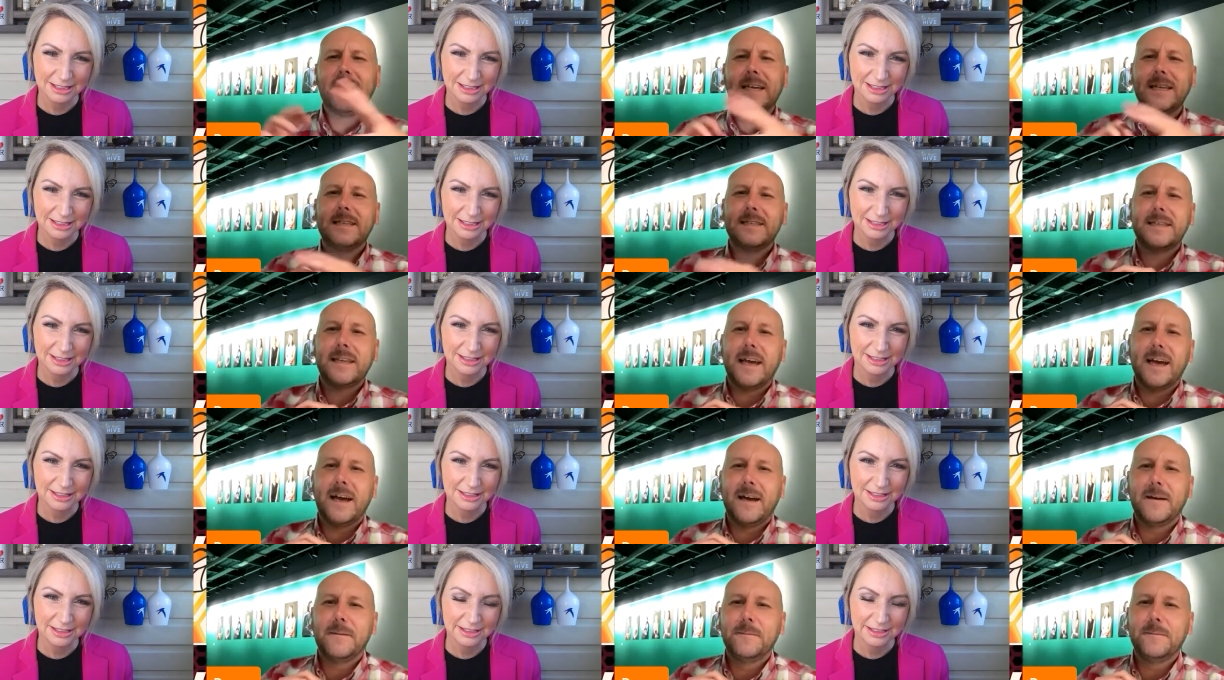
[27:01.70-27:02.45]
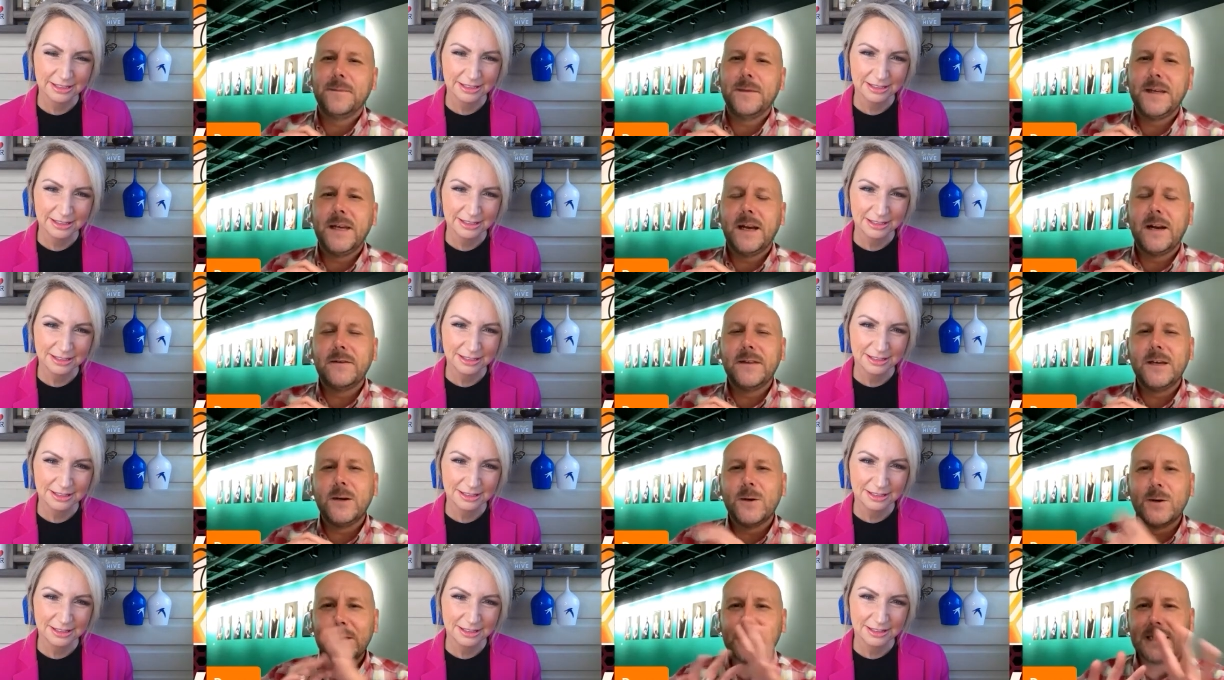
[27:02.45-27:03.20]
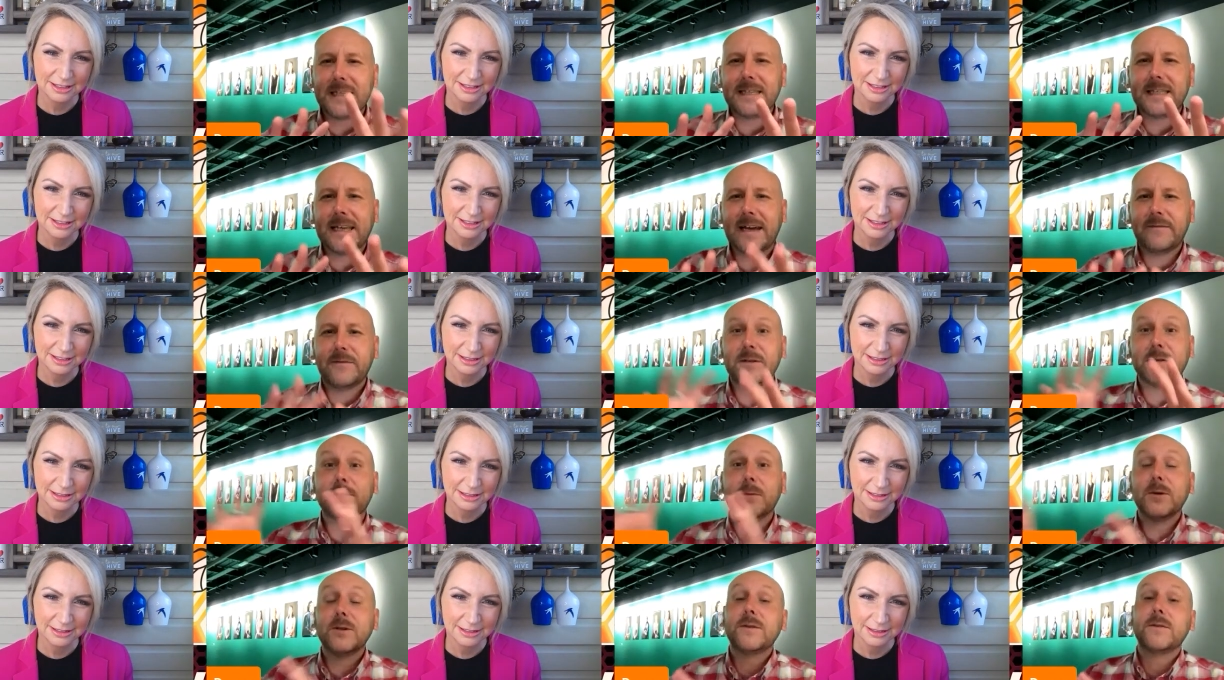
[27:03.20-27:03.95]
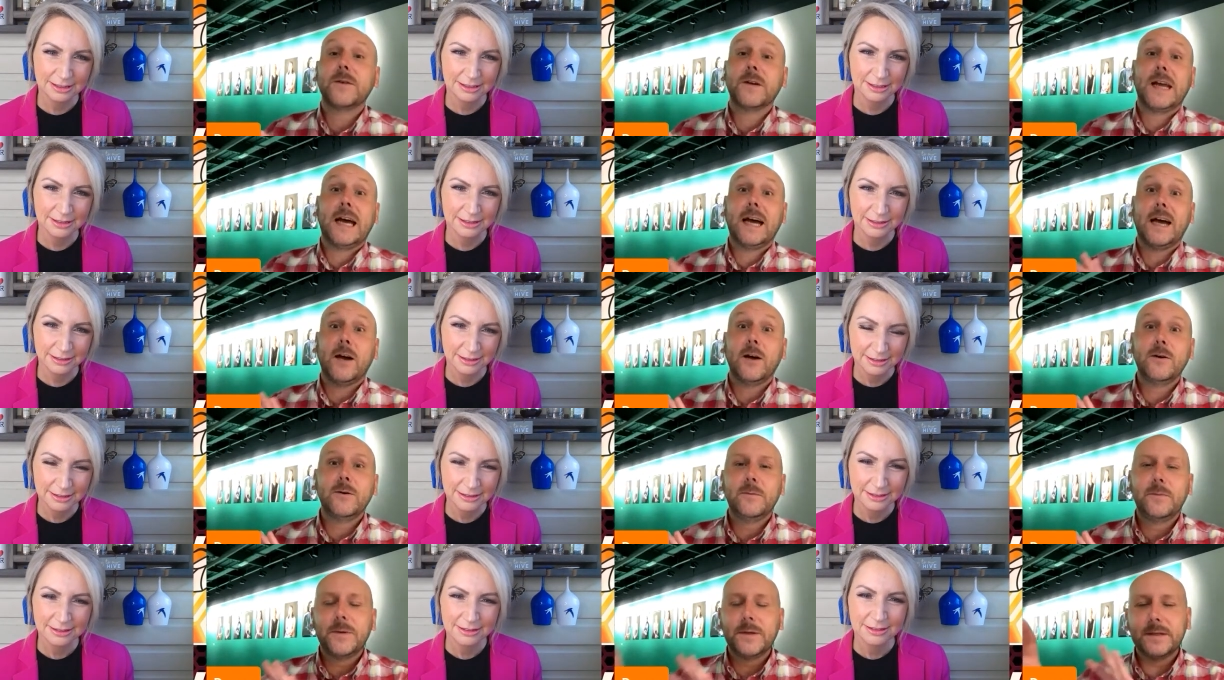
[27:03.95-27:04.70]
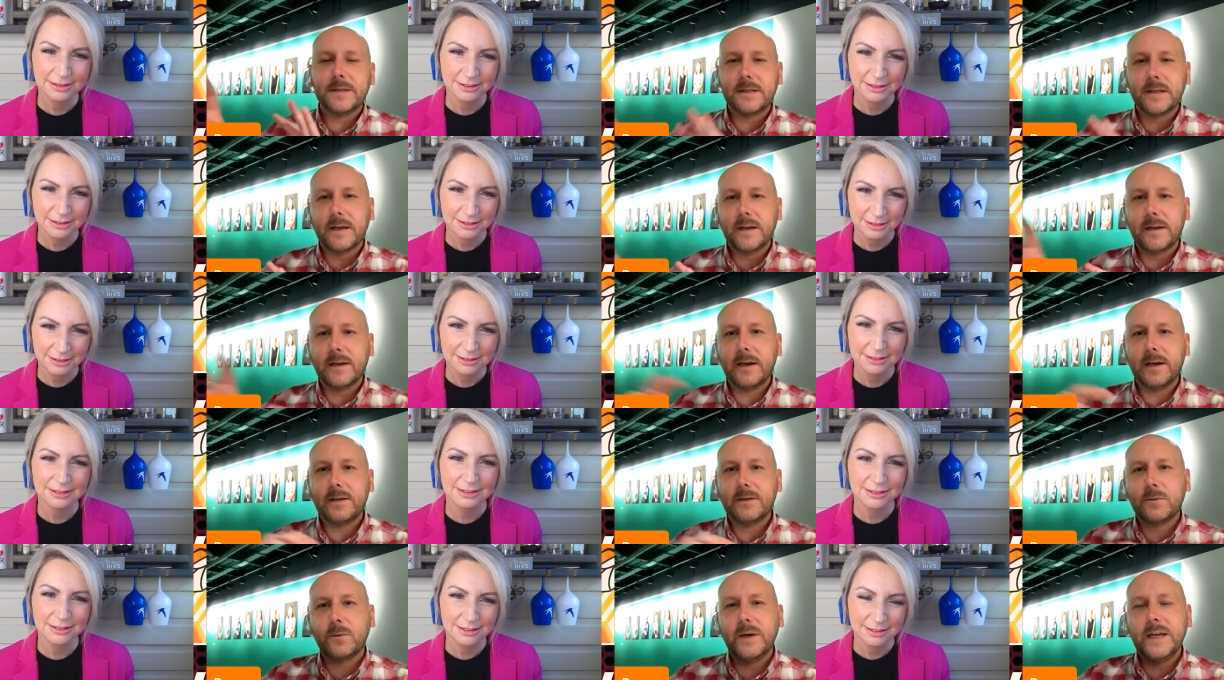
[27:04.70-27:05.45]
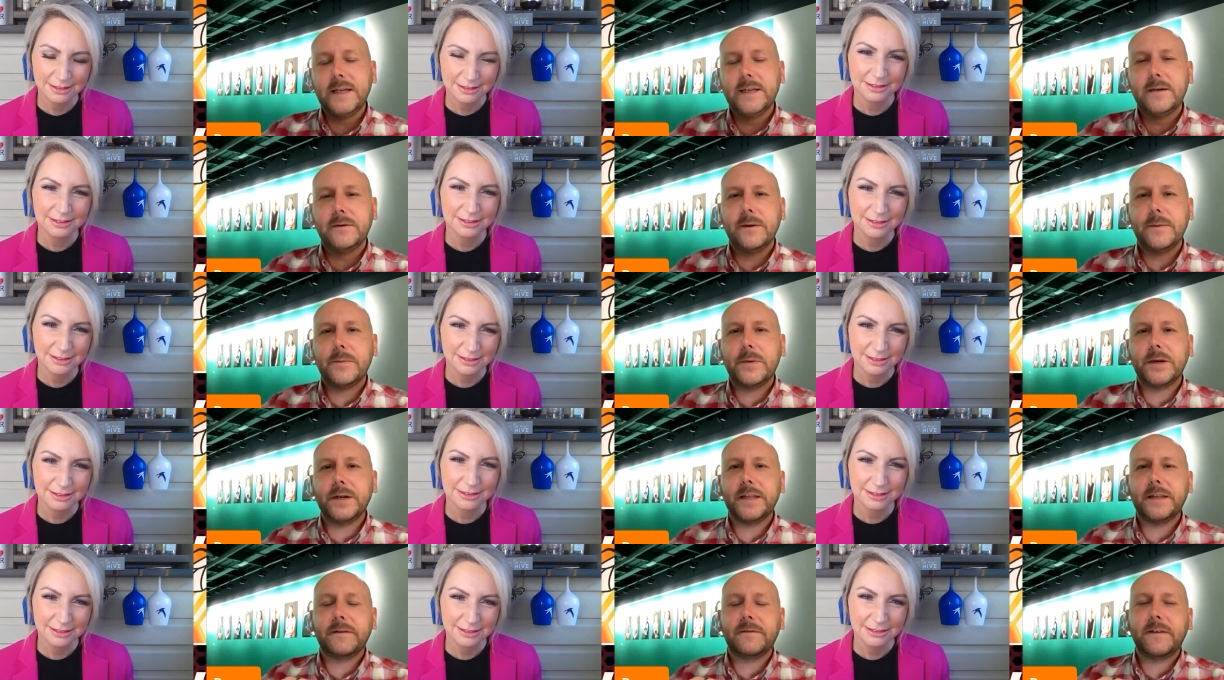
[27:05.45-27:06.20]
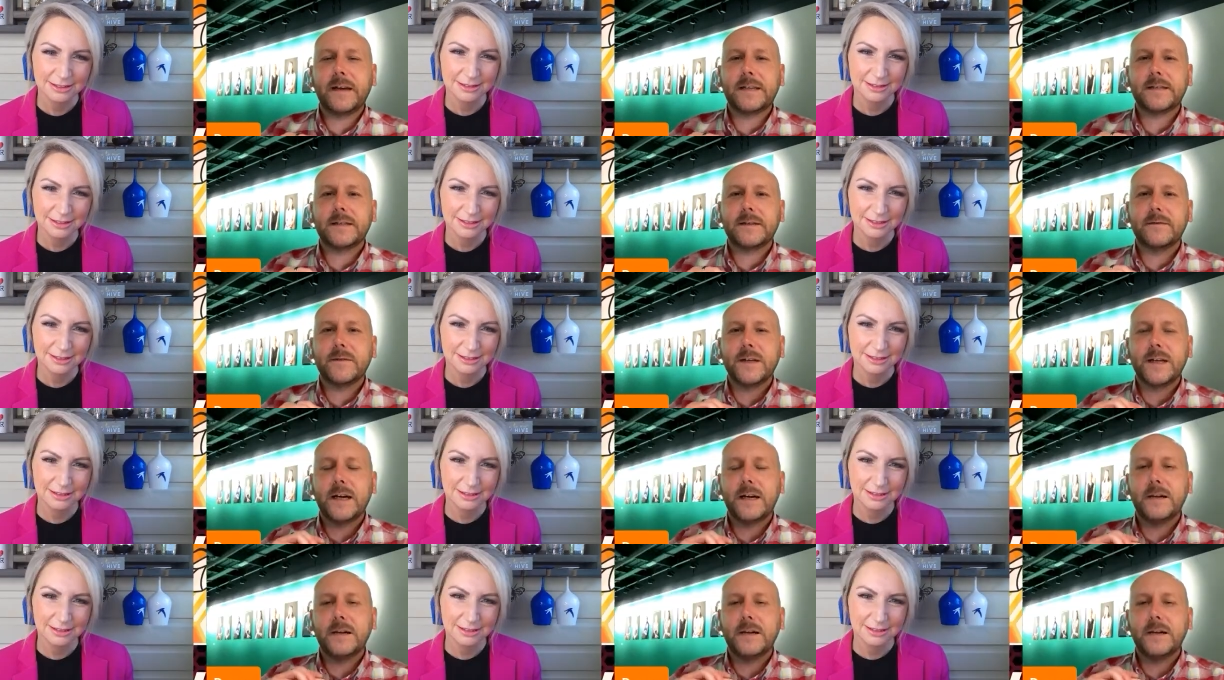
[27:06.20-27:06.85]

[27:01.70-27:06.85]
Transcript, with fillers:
Speaker 1: It's, um, you know, the audience have as much fun, I hope, as as we do in putting the festival